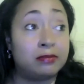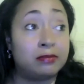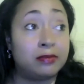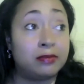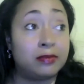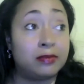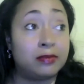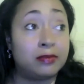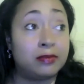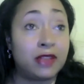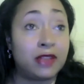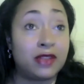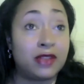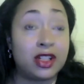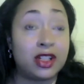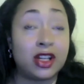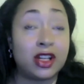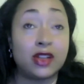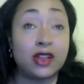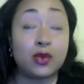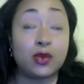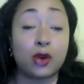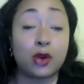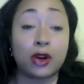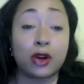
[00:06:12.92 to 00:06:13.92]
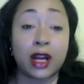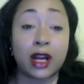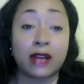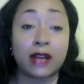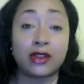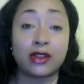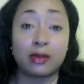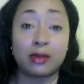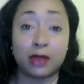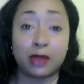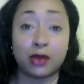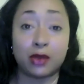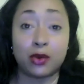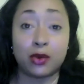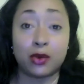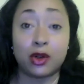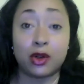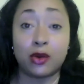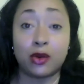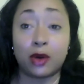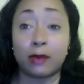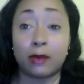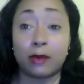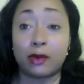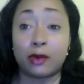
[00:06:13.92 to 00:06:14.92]
if it does work out to be real
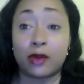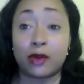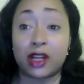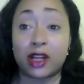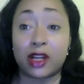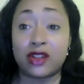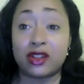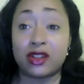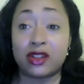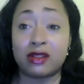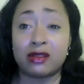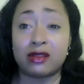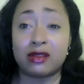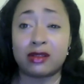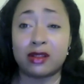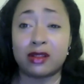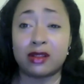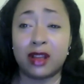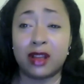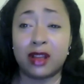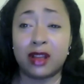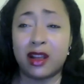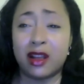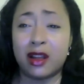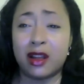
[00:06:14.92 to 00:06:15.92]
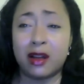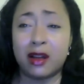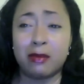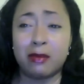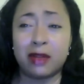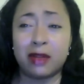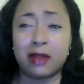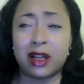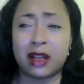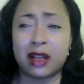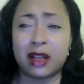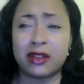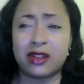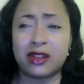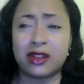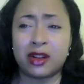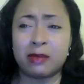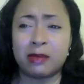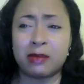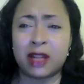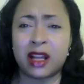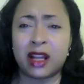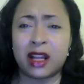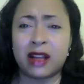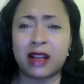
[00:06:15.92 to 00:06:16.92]
reparations. But you know,
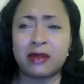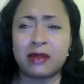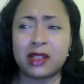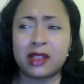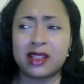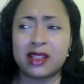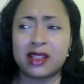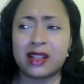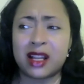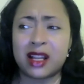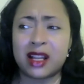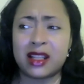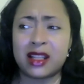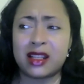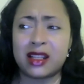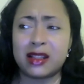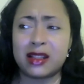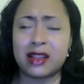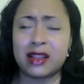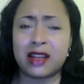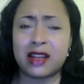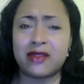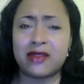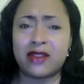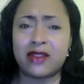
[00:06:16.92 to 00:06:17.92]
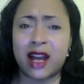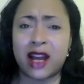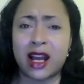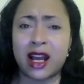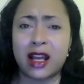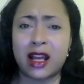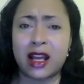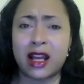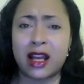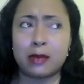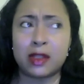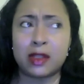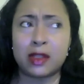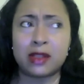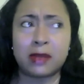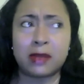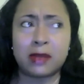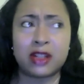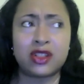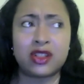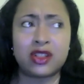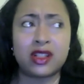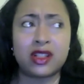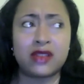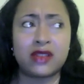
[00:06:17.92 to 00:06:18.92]
I'm not I'm just not getting that vibe,
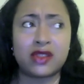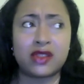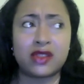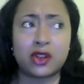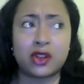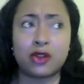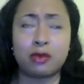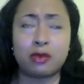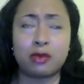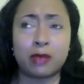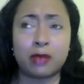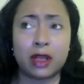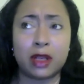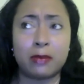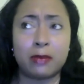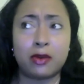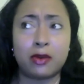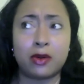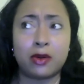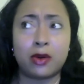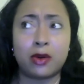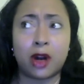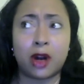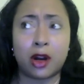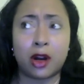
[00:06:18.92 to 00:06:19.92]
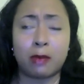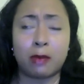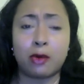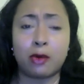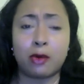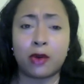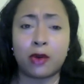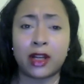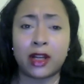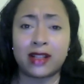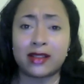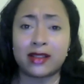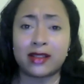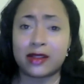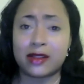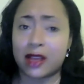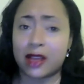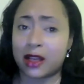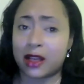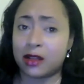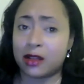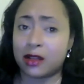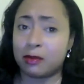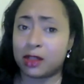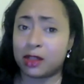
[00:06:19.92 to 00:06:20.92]
especially if certain people are appointed to
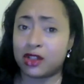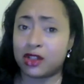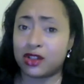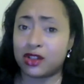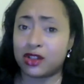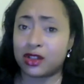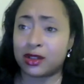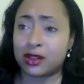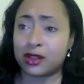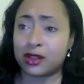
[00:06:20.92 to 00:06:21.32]
that commission.